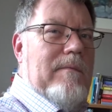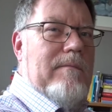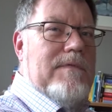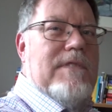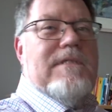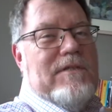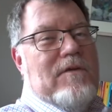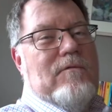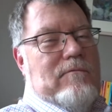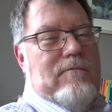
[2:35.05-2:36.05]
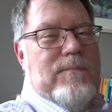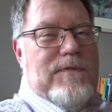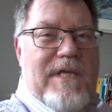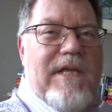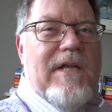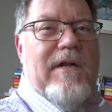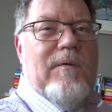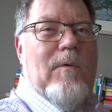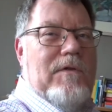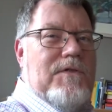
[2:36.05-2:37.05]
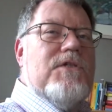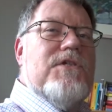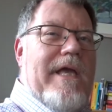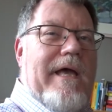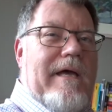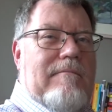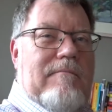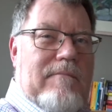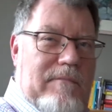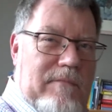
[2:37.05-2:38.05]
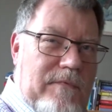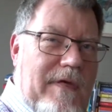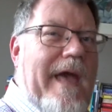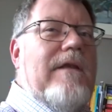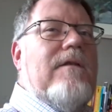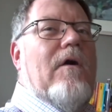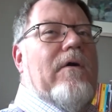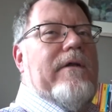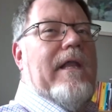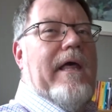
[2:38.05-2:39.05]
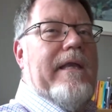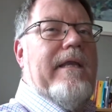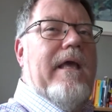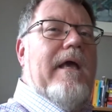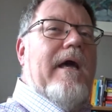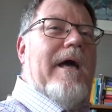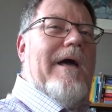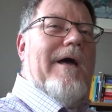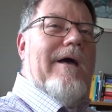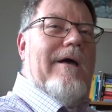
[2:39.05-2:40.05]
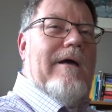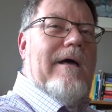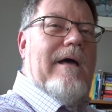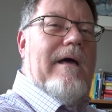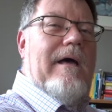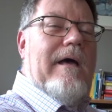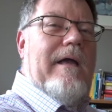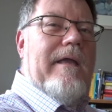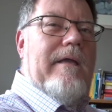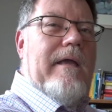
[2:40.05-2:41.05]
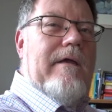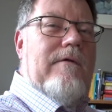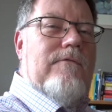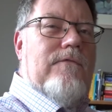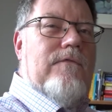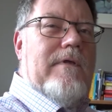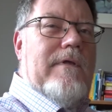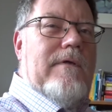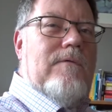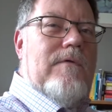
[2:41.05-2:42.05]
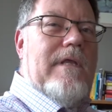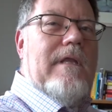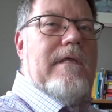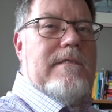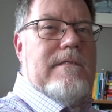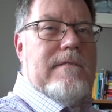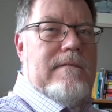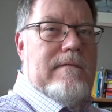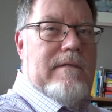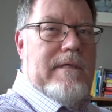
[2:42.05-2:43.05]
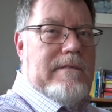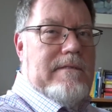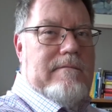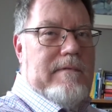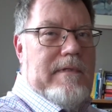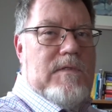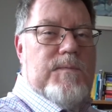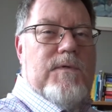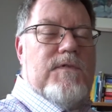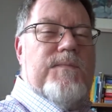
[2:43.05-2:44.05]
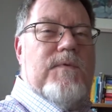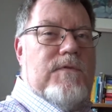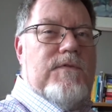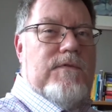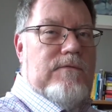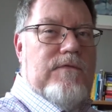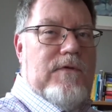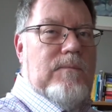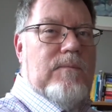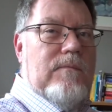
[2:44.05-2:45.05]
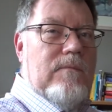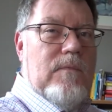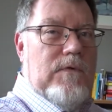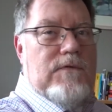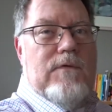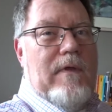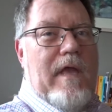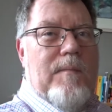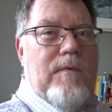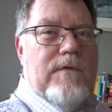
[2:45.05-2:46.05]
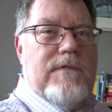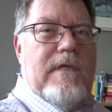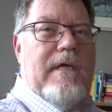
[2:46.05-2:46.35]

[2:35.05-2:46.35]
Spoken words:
Since I don't particularly want to share that online, I have realized that it's possible to film with 2 cameras,